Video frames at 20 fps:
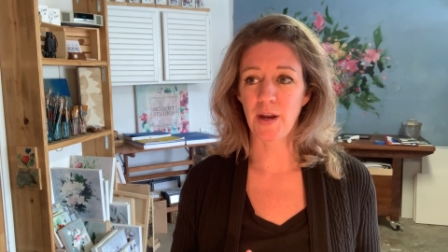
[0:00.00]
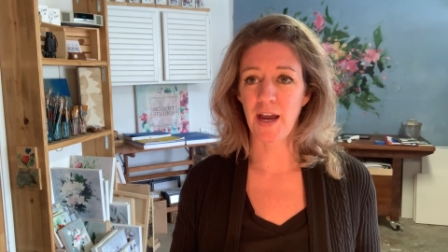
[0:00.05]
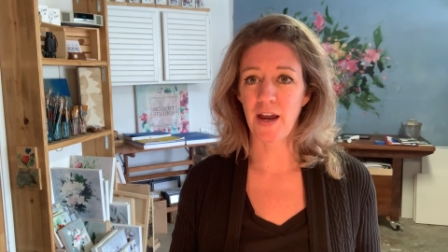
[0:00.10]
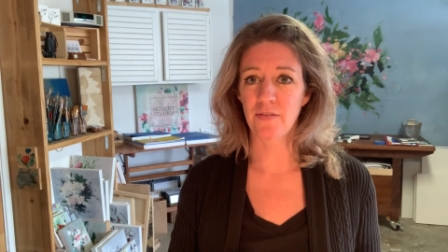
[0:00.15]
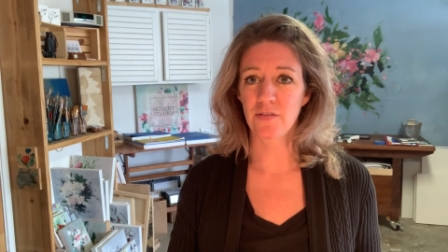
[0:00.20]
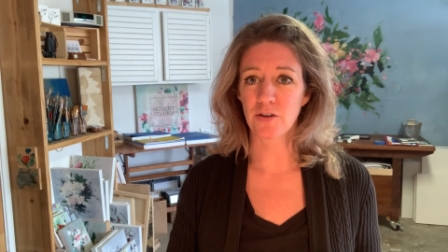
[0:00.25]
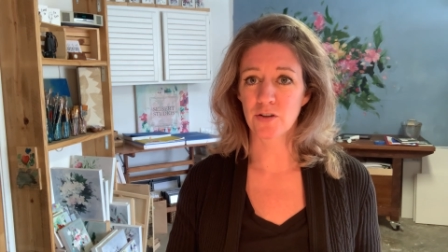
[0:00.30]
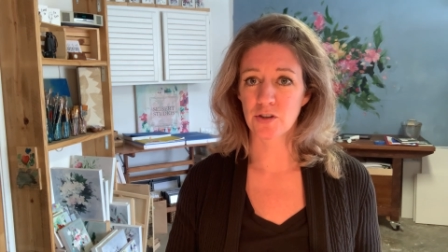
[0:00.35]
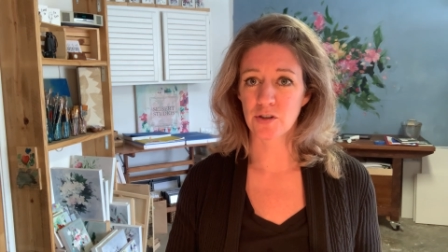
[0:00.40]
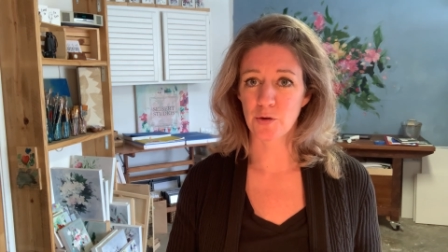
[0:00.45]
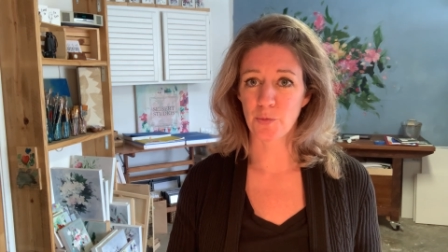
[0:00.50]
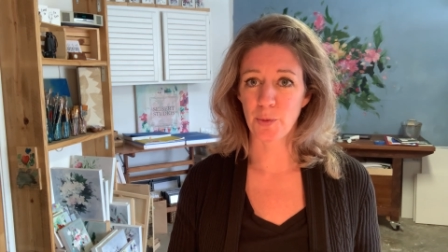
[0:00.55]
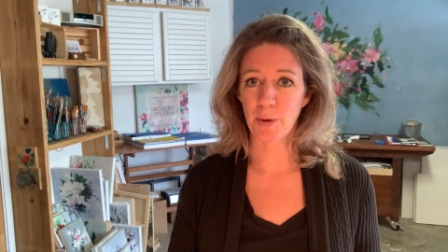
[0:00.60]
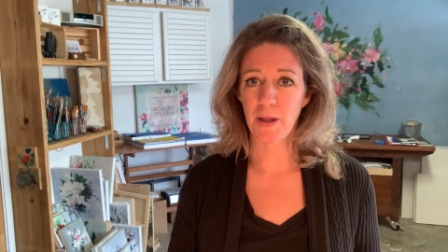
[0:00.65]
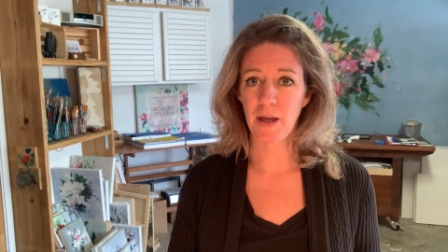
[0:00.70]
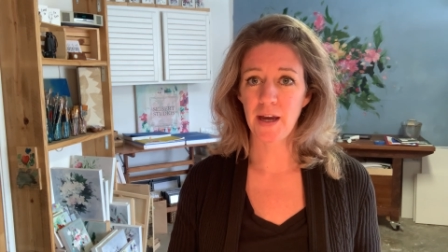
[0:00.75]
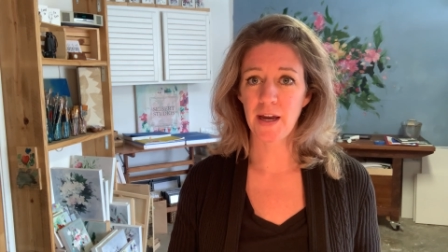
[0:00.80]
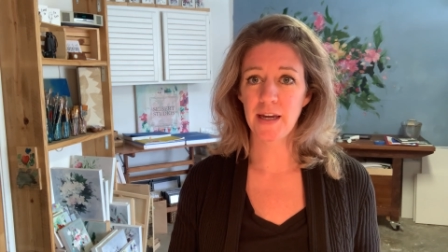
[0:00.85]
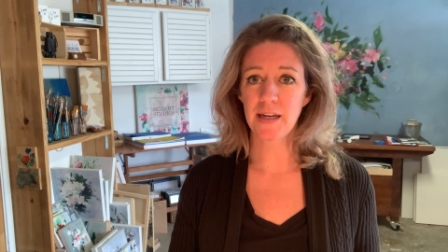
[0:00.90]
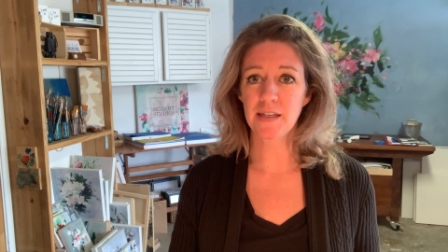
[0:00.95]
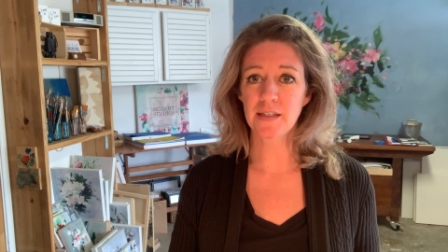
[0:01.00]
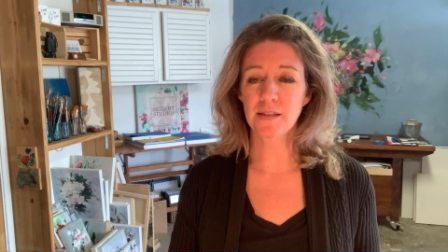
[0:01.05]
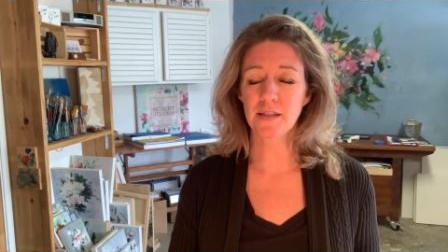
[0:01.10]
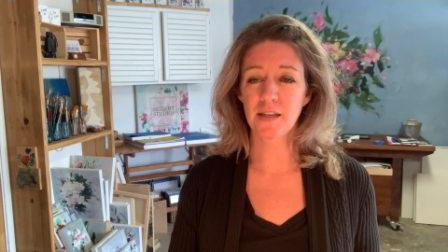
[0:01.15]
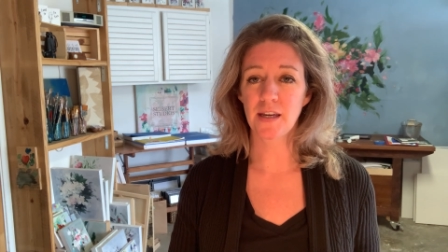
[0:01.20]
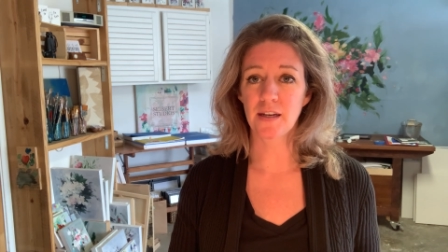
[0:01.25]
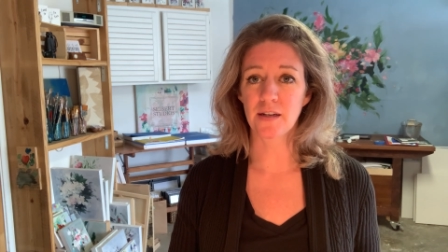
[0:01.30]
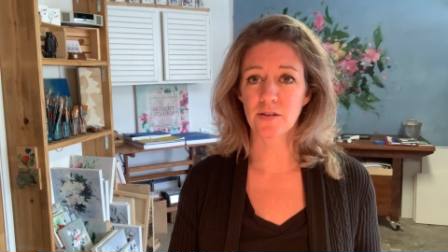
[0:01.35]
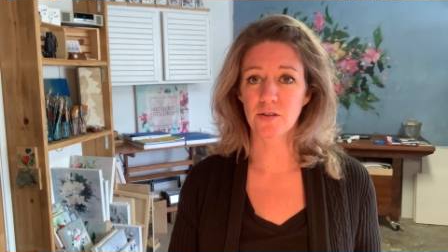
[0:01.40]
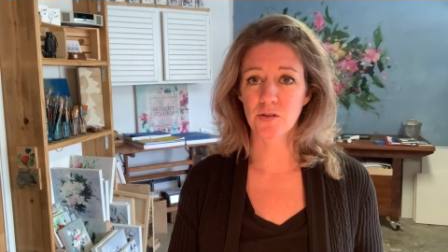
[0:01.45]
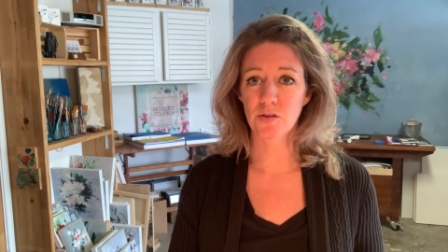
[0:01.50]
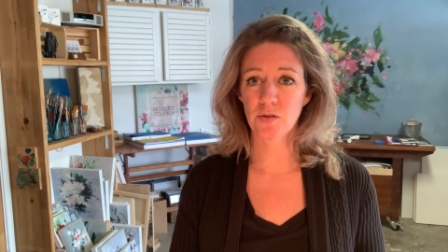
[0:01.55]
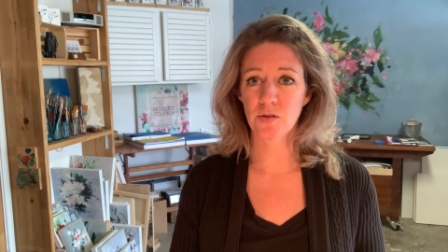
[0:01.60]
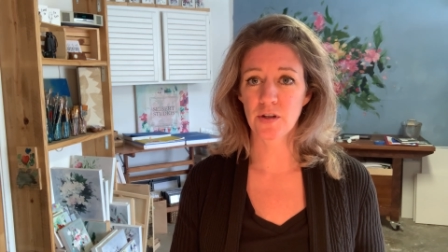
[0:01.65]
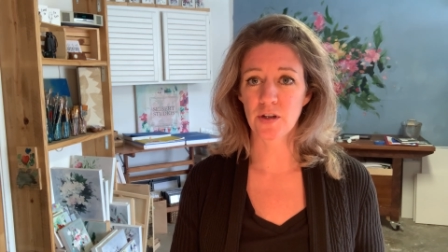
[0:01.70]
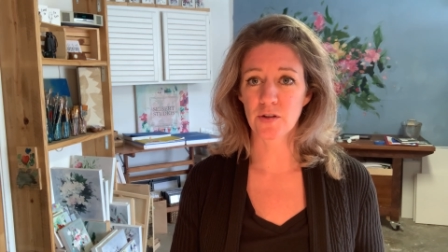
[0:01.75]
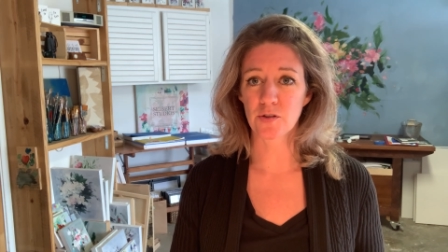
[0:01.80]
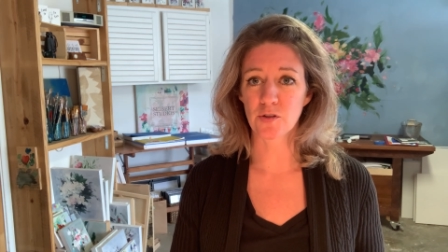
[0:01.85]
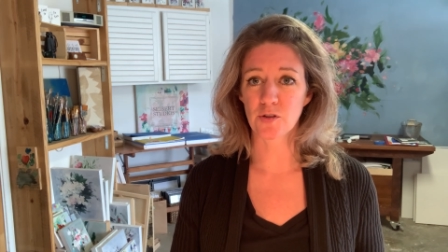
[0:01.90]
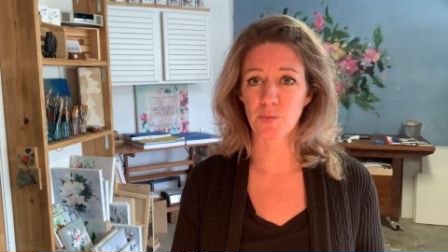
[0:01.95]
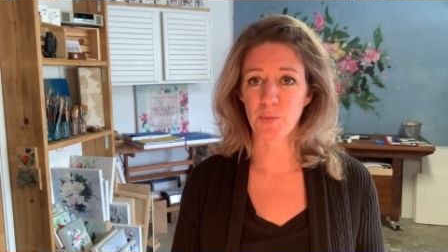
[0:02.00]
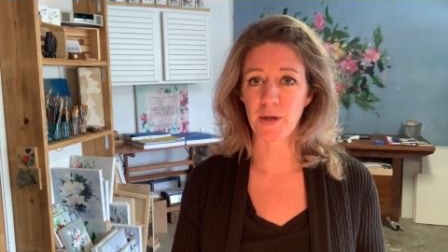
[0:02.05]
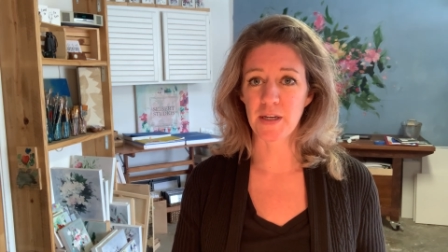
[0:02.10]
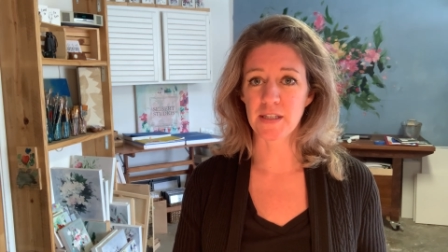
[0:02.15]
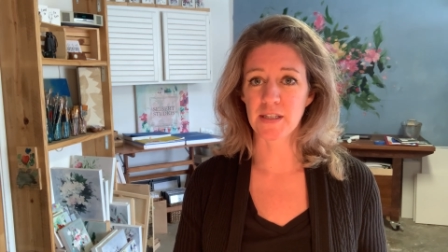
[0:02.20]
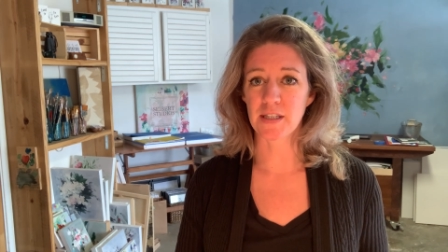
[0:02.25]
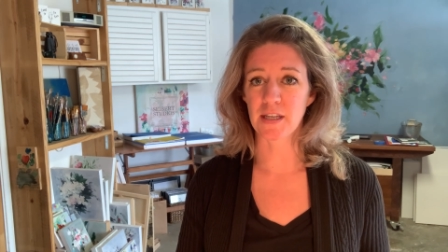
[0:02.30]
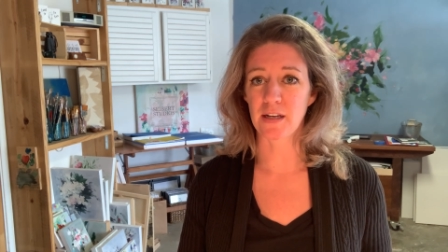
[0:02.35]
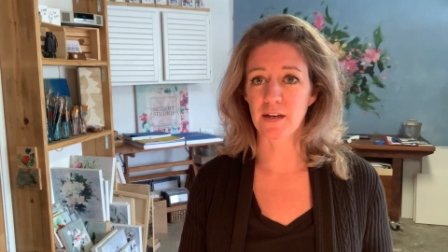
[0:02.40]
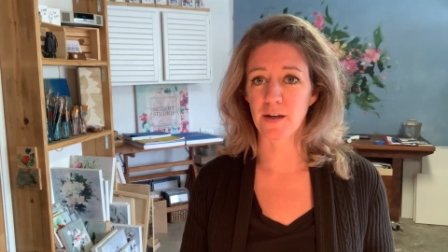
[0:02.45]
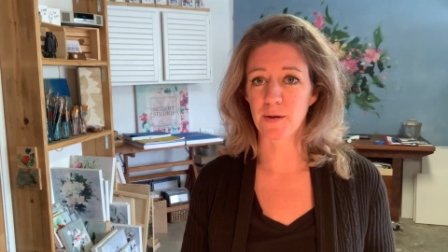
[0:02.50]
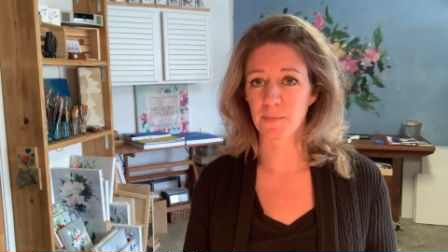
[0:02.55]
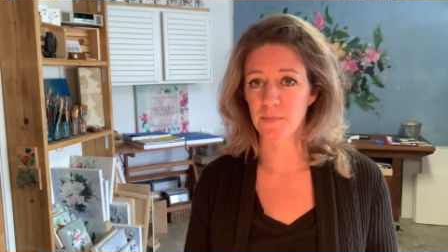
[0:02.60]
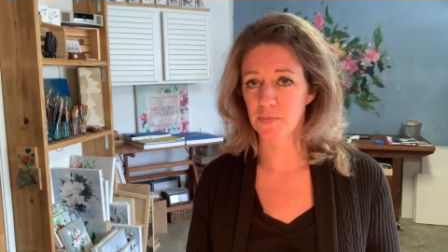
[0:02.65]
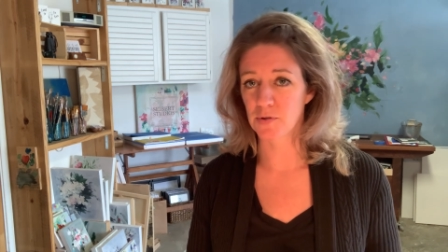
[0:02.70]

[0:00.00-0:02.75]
have your supplies and a studio space set up.